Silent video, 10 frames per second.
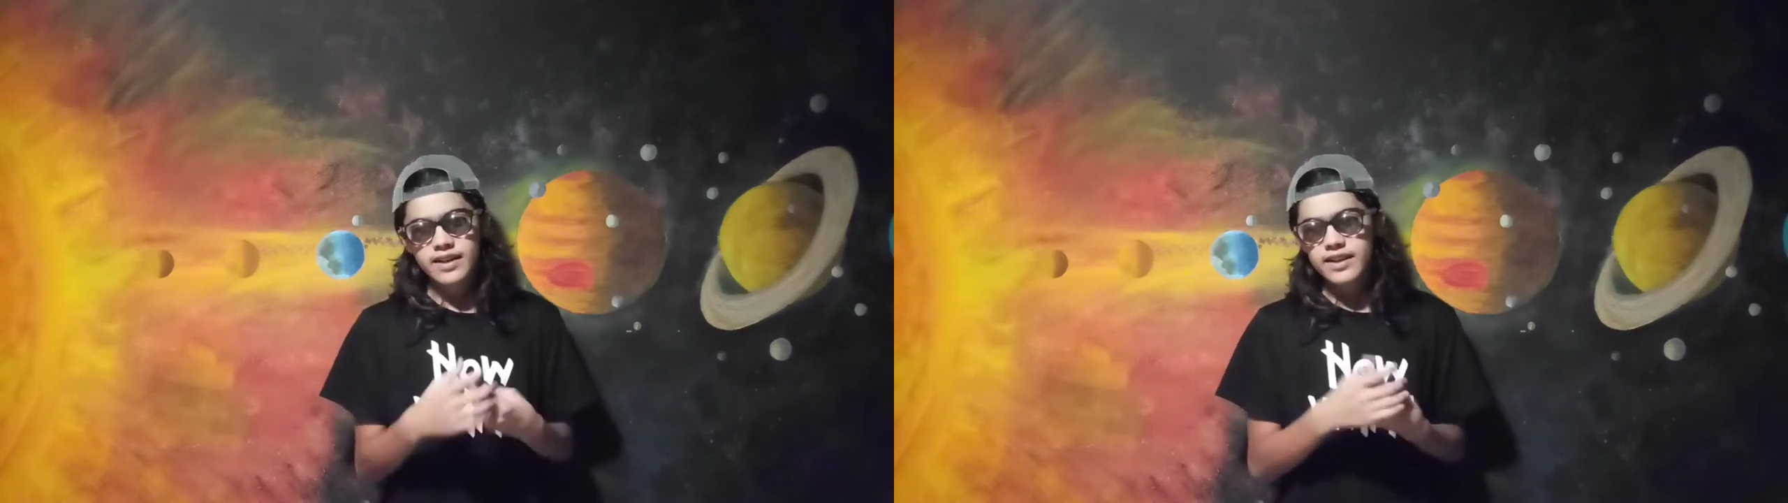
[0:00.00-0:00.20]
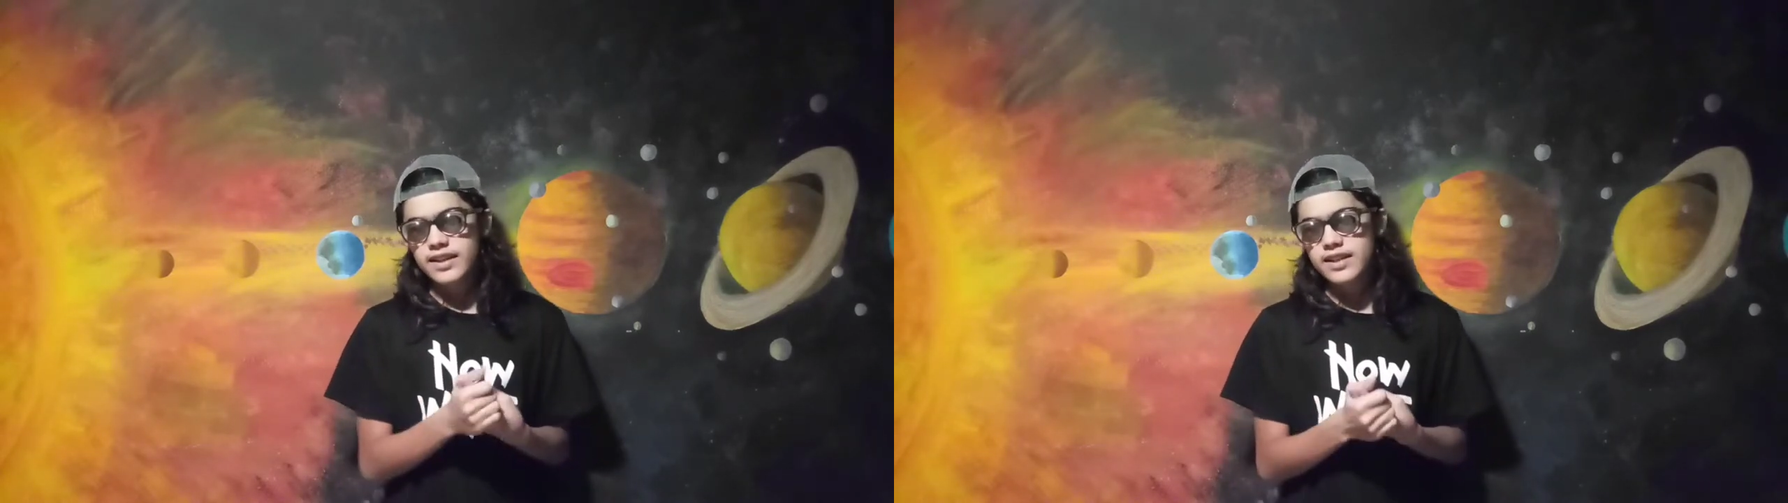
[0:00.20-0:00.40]

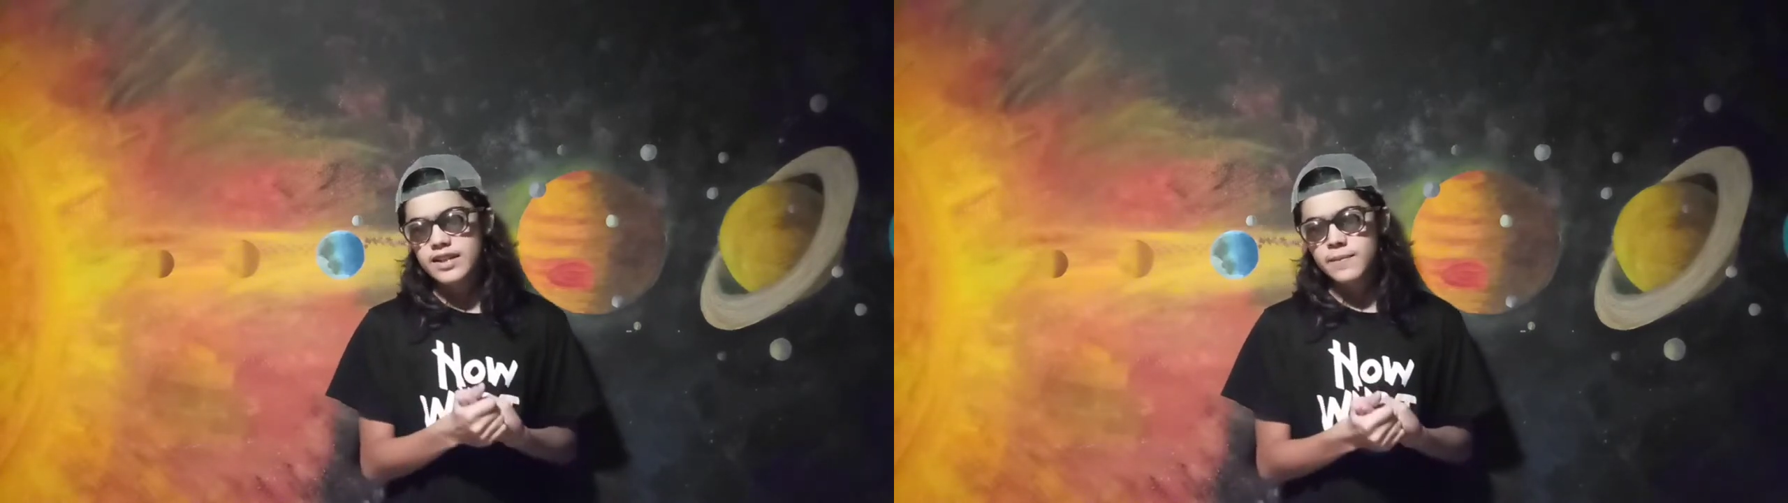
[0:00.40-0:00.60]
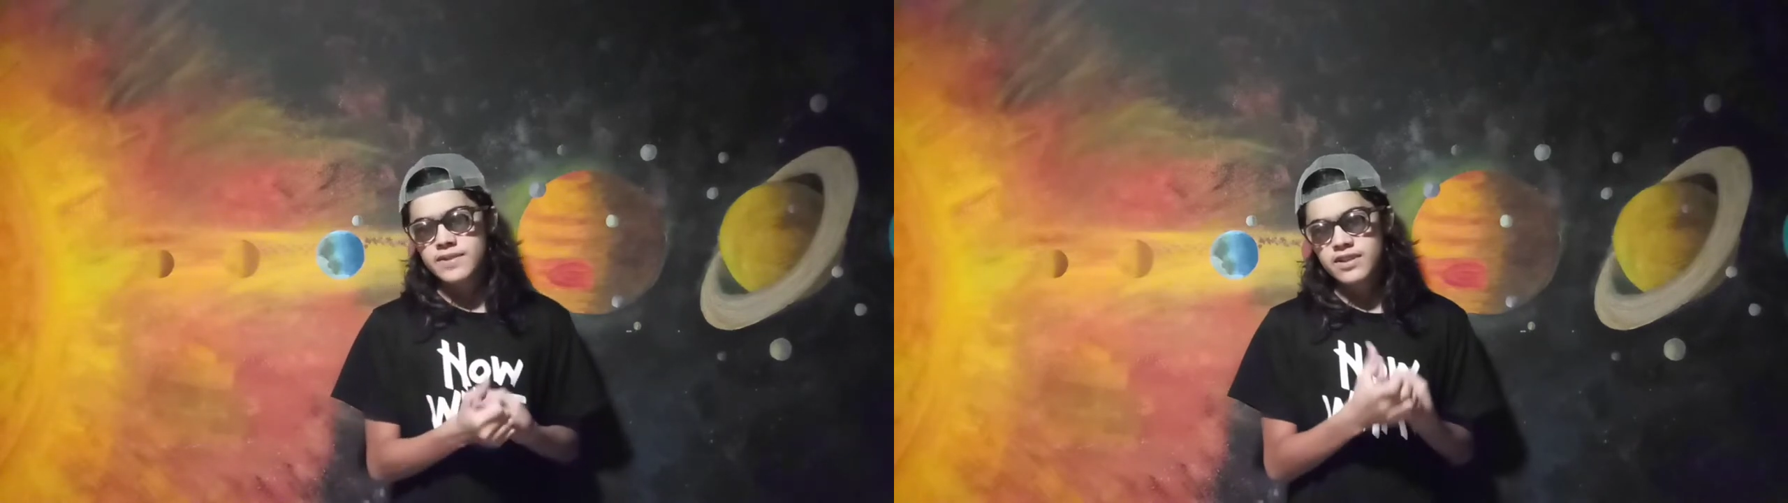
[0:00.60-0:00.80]

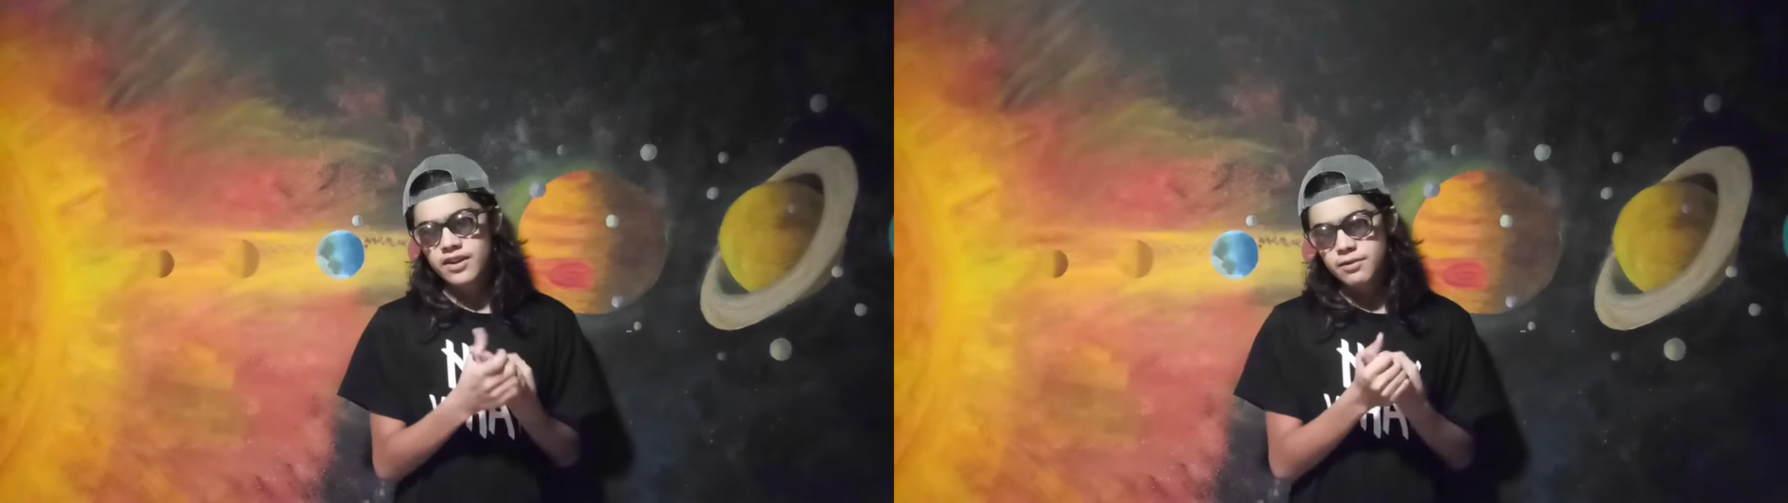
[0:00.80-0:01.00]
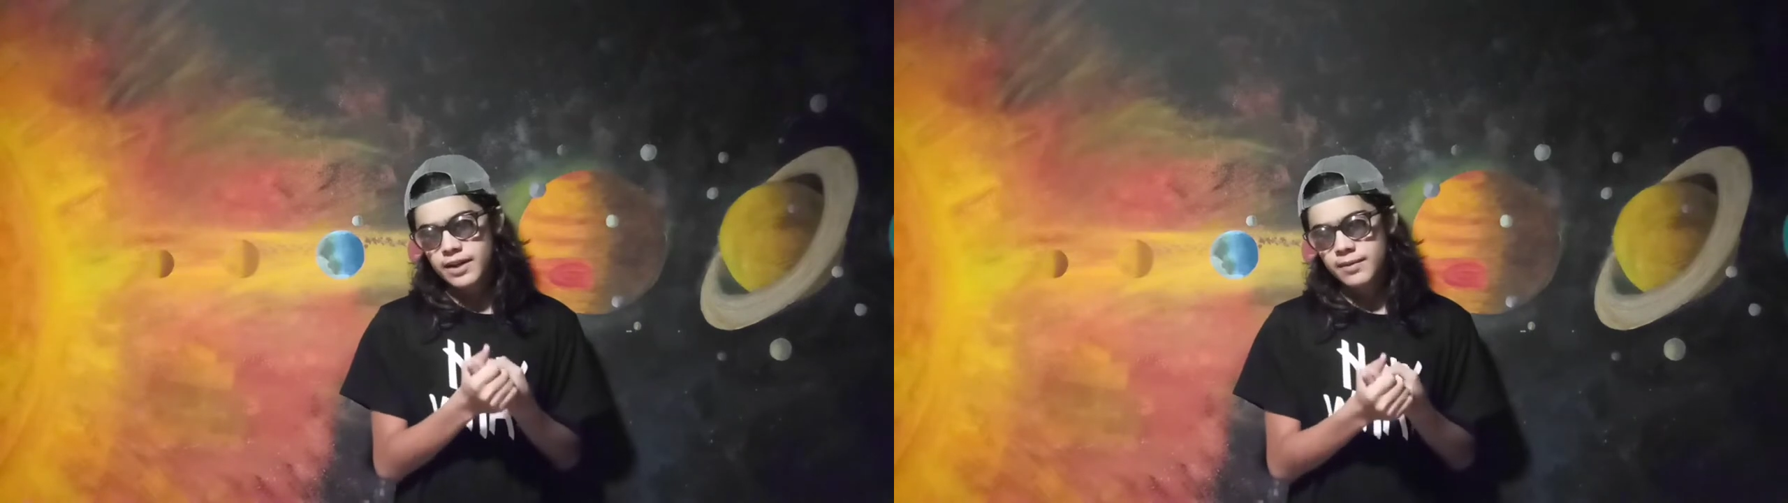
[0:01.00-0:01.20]
Egypt, Saudi
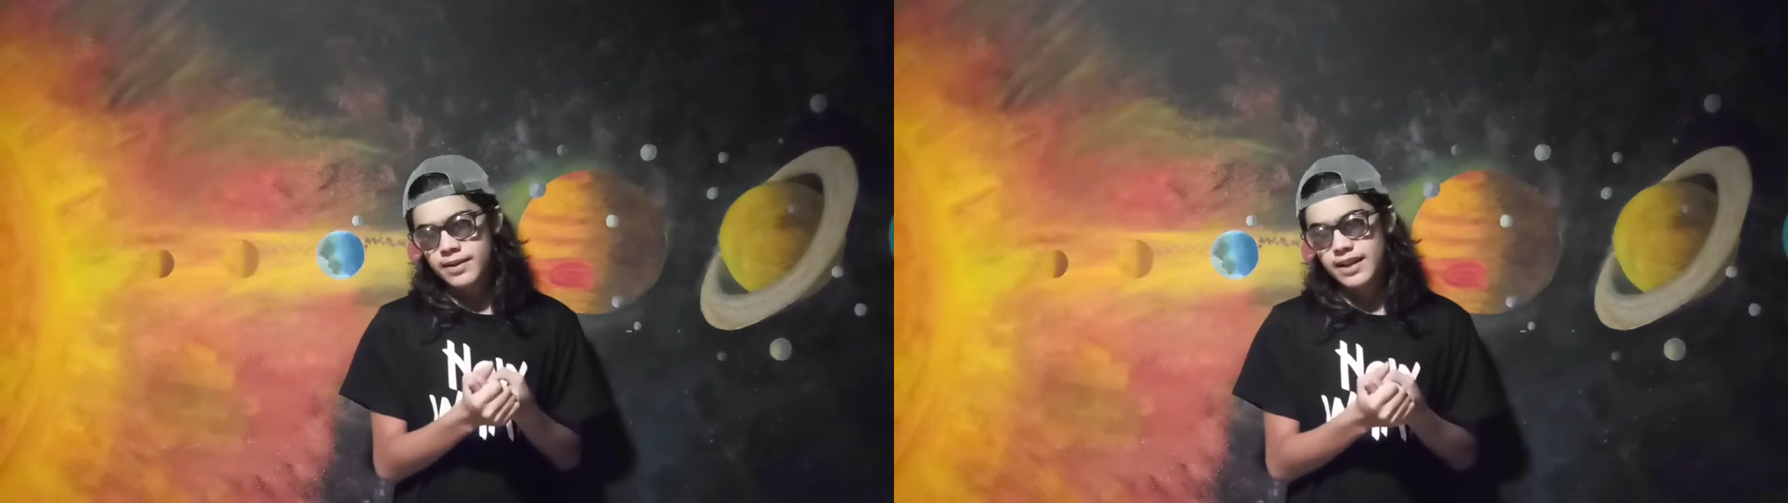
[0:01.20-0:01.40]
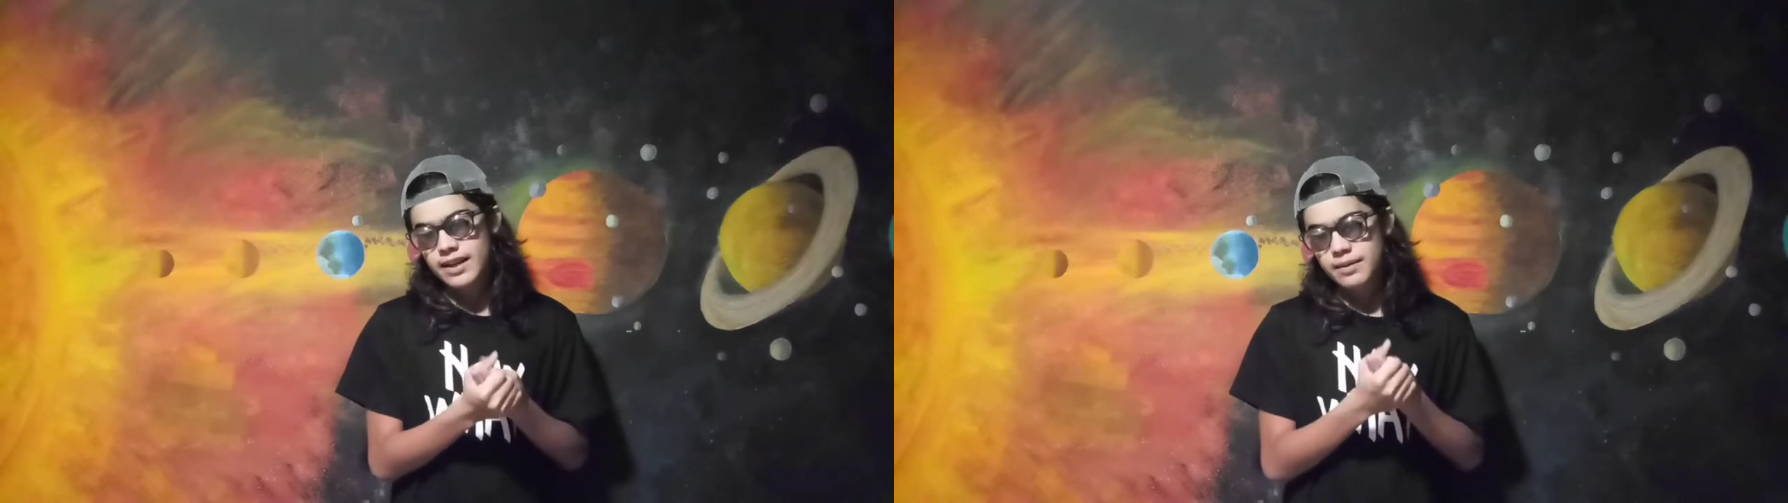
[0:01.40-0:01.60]
Arabia,
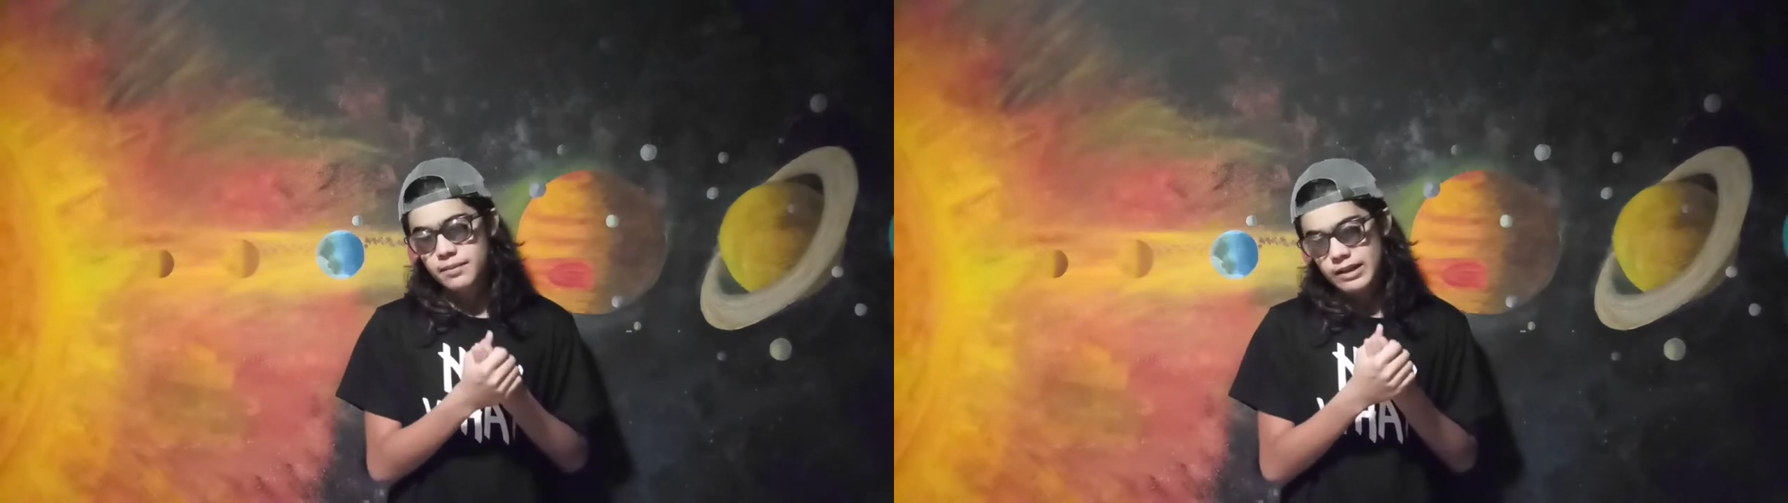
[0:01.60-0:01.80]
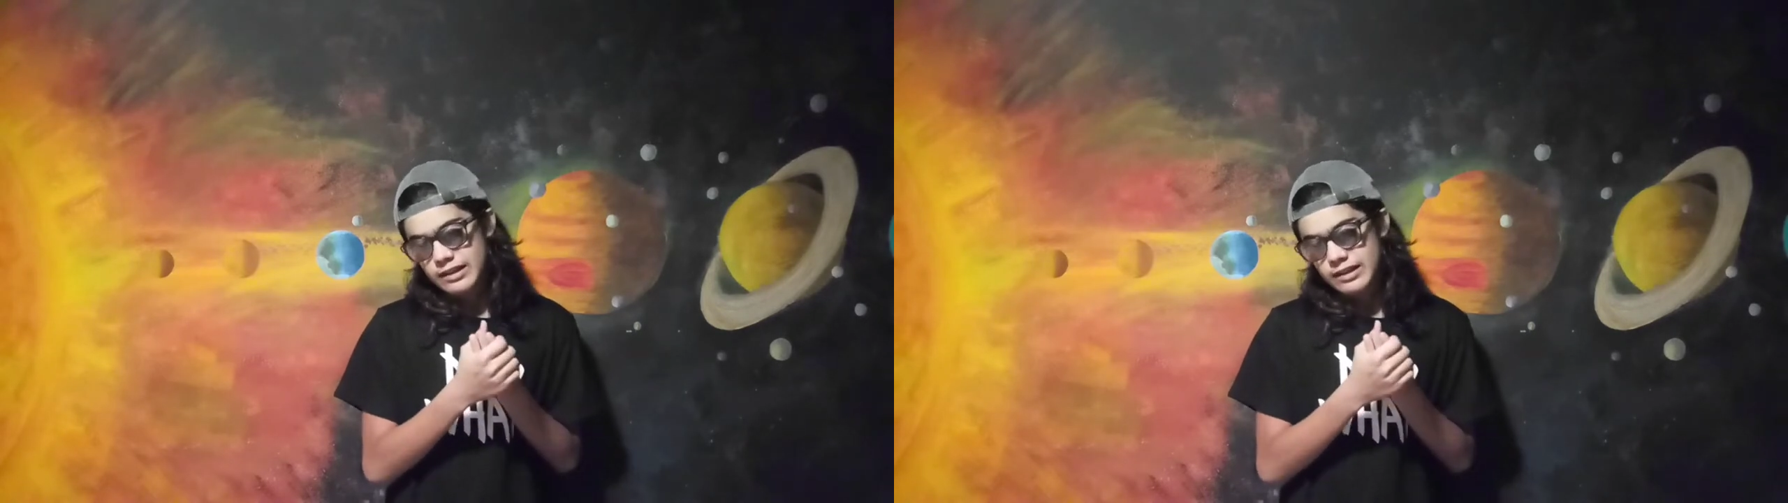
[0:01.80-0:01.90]
and